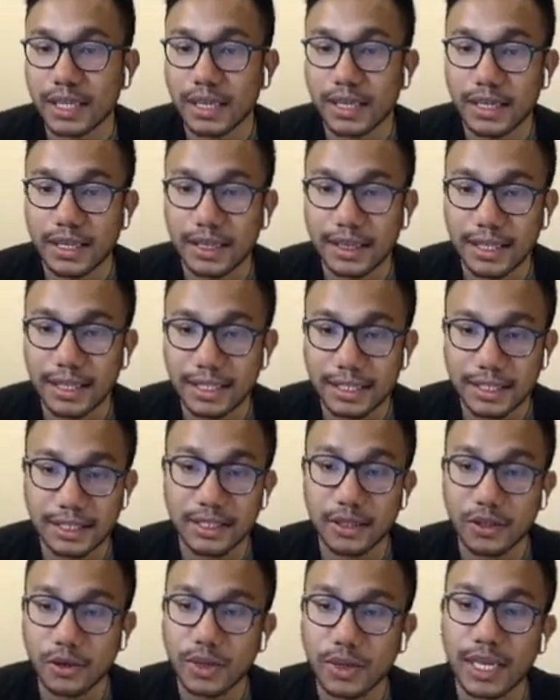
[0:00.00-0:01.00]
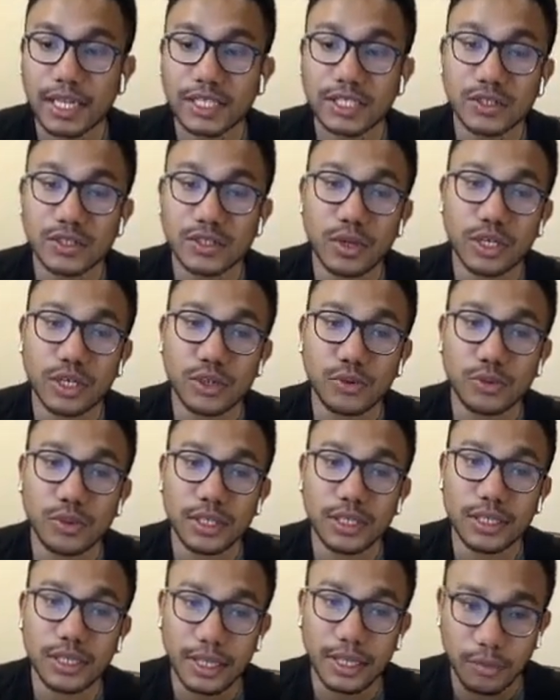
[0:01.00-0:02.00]
This is the location where
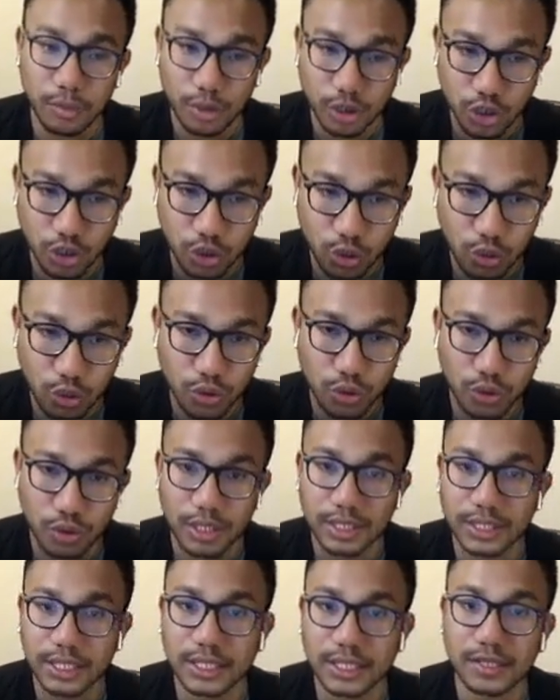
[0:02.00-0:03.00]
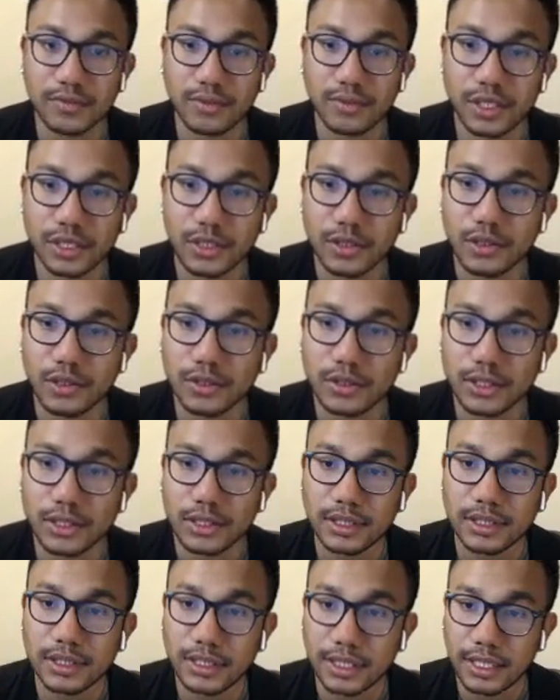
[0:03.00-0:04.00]
it would show your consistent
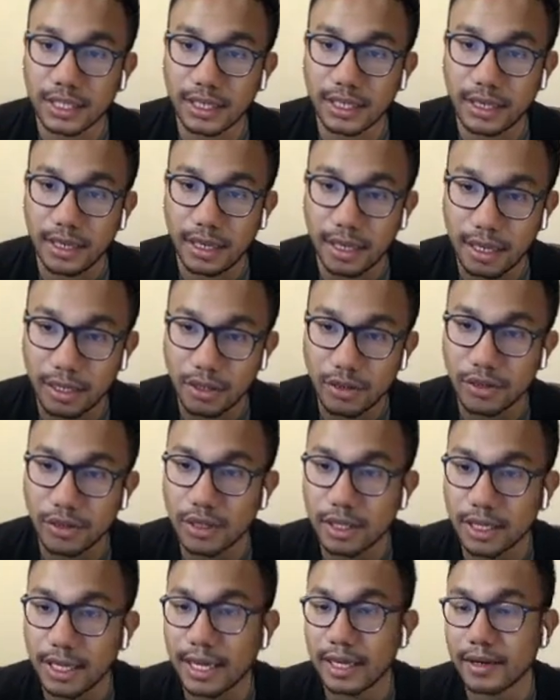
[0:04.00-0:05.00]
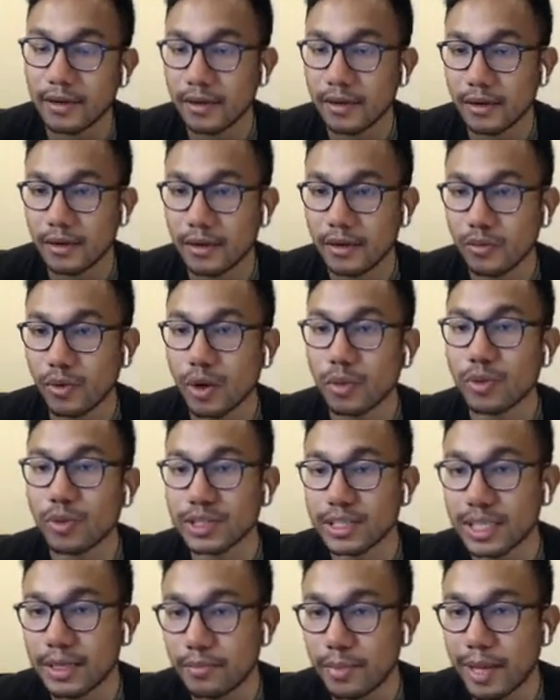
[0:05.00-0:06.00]
returns, saying, hey, you're going to get
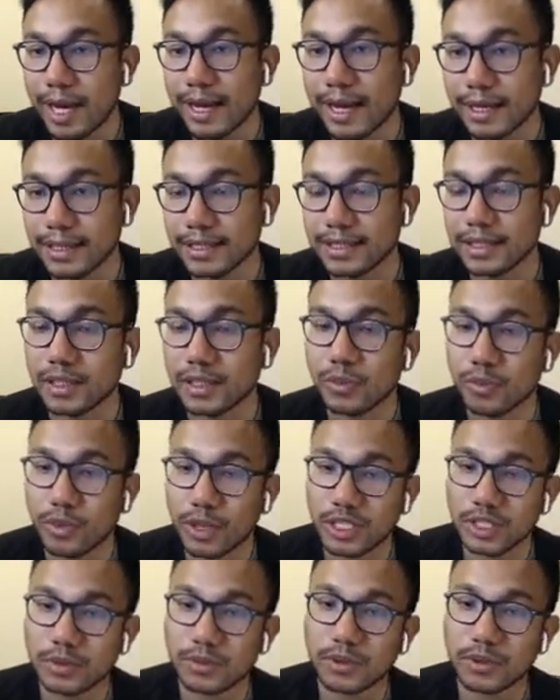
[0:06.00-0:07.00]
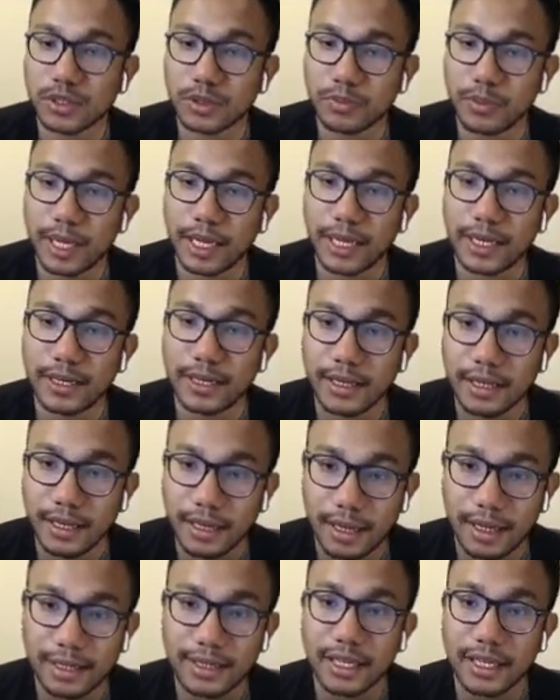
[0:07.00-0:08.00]
1% back until the principal is paid,
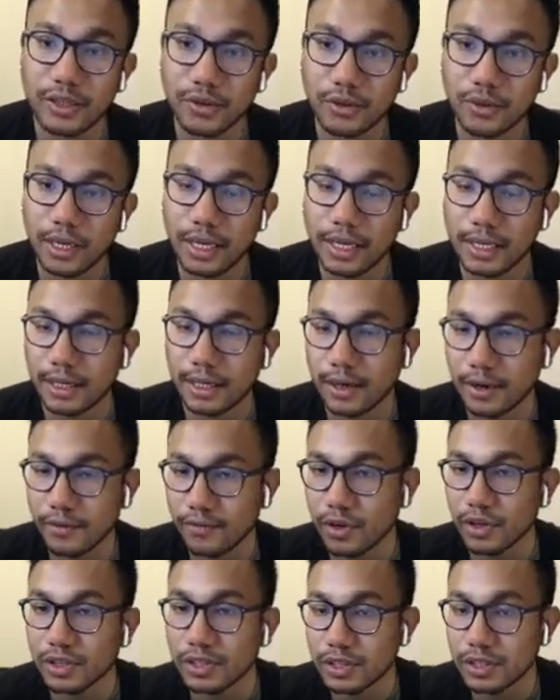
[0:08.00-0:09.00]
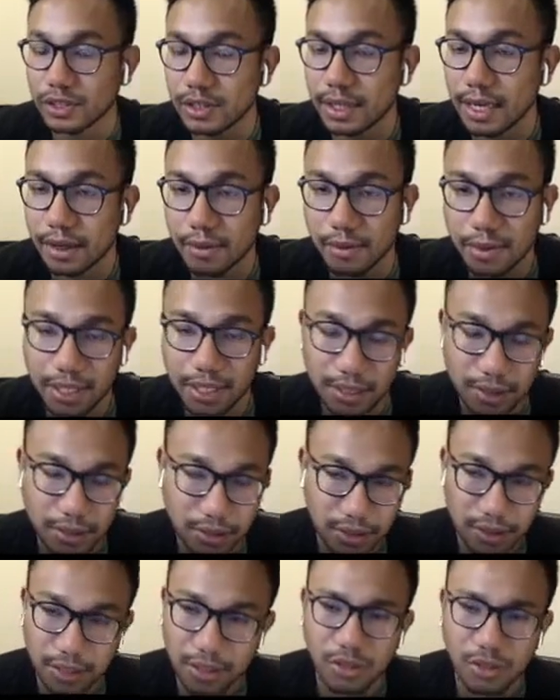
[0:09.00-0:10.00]
and then it converts into equity.
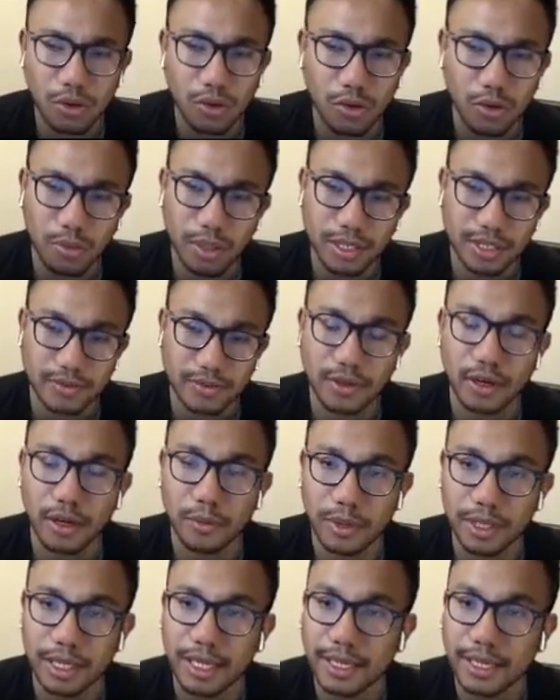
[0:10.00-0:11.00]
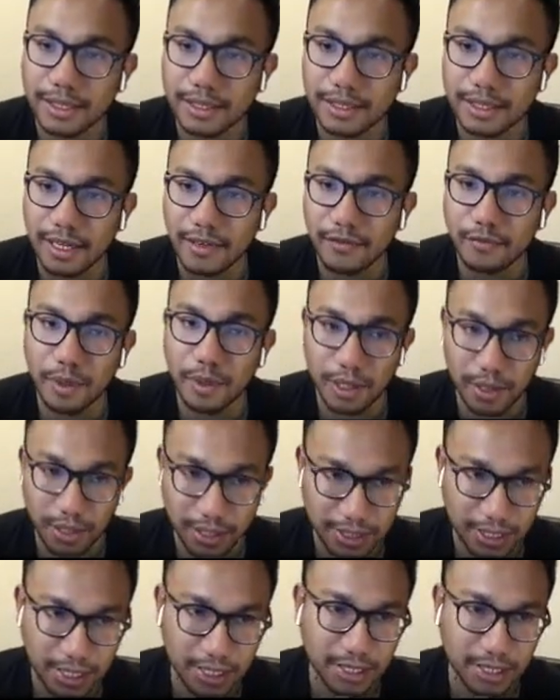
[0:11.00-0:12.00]
There's a whole bunch of complicated stuff, but
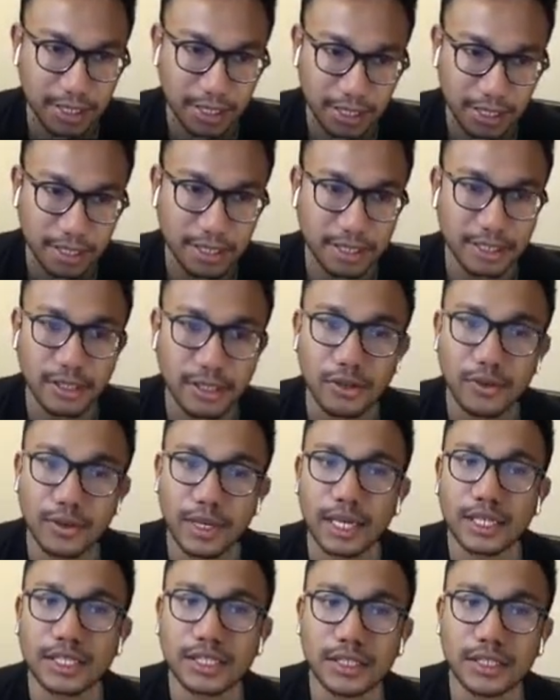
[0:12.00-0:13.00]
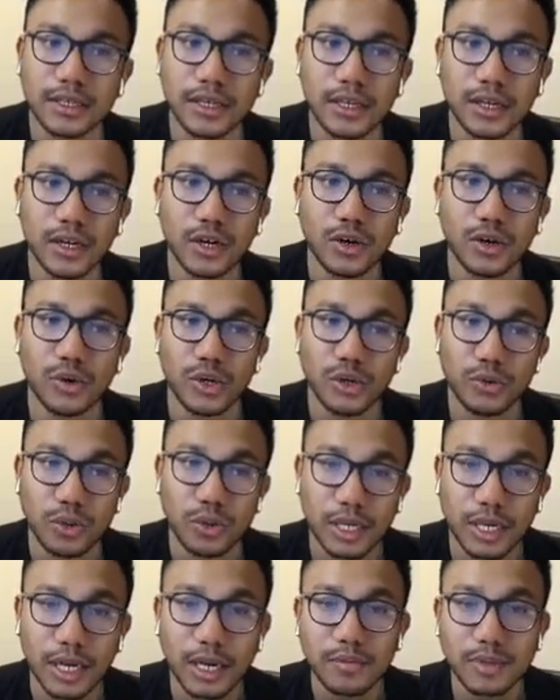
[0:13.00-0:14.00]
essentially this is the location where you
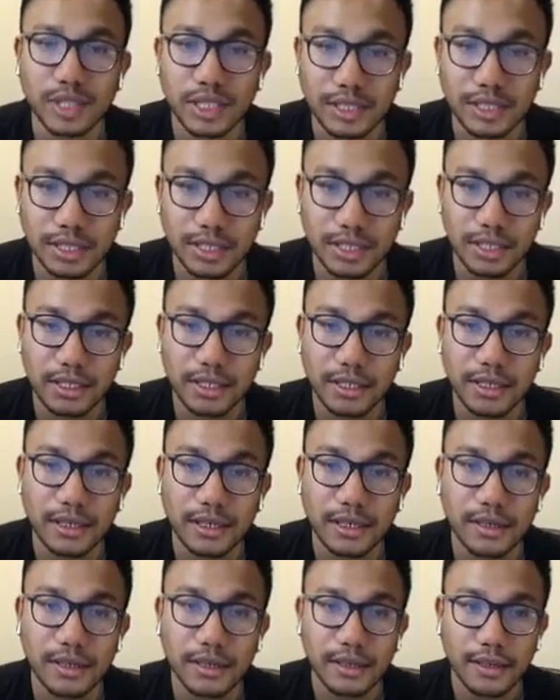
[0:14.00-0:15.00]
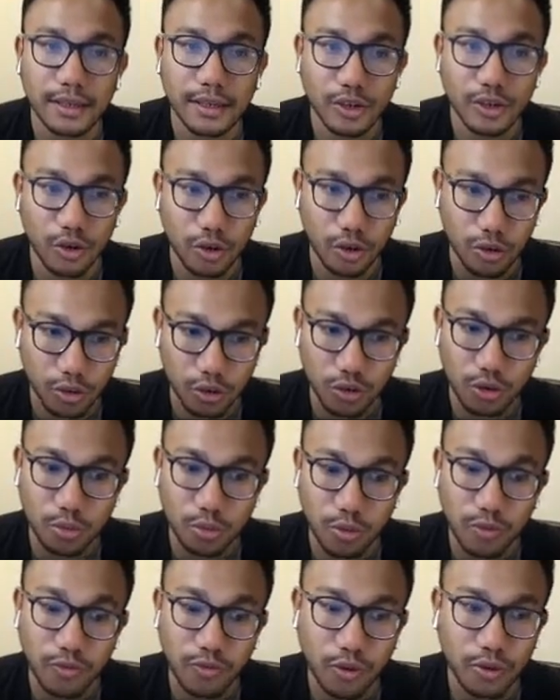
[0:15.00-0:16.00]
would come to see your
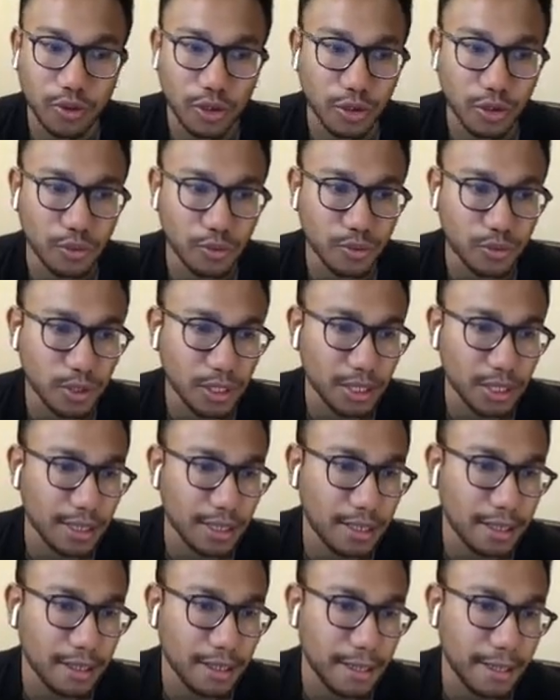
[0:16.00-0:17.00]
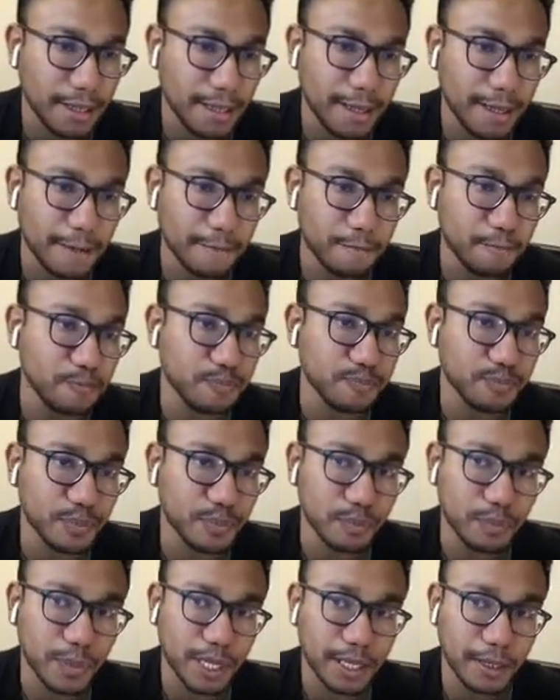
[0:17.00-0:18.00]
portfolio.
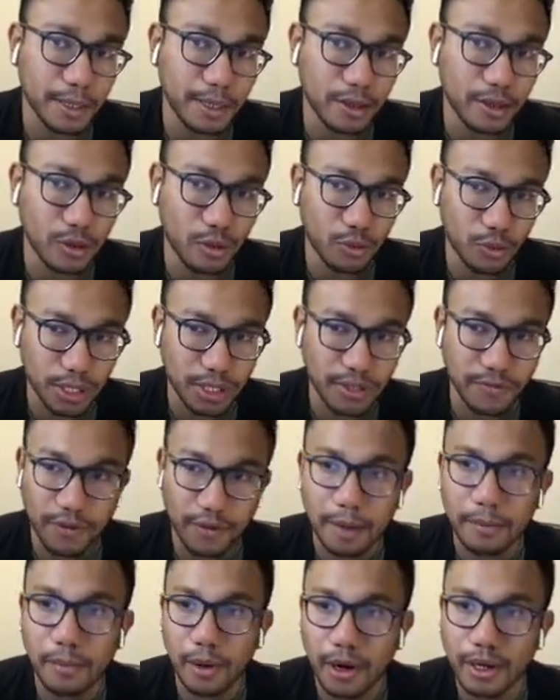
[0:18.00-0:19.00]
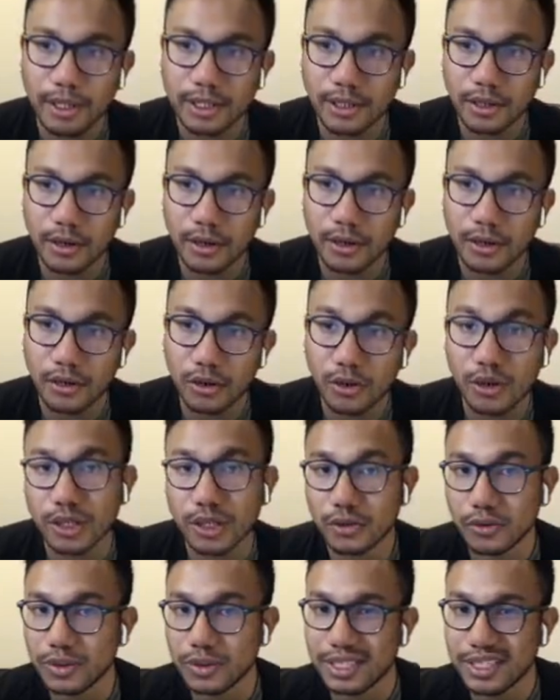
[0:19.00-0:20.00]
But the really fun parts are looking
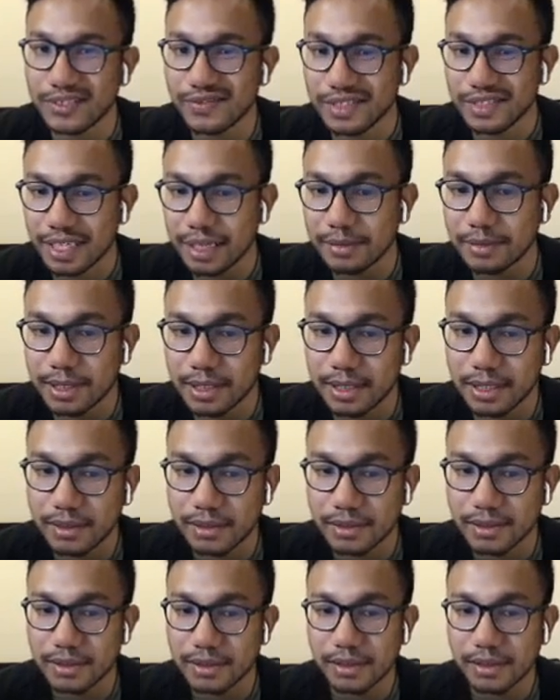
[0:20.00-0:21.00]
through the different types of deals.